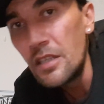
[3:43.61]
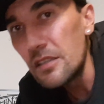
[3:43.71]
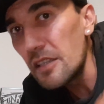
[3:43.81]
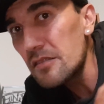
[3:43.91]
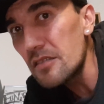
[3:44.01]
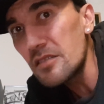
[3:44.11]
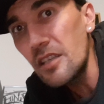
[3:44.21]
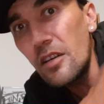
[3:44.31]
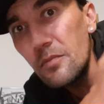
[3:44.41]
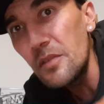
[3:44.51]
That doesn't
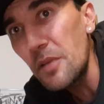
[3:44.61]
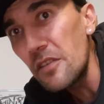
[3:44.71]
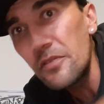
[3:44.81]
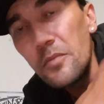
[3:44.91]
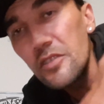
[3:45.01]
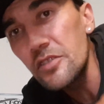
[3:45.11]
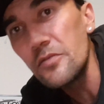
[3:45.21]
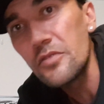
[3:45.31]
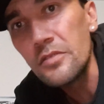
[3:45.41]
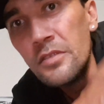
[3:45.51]
help me pay for my
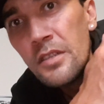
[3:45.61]
children.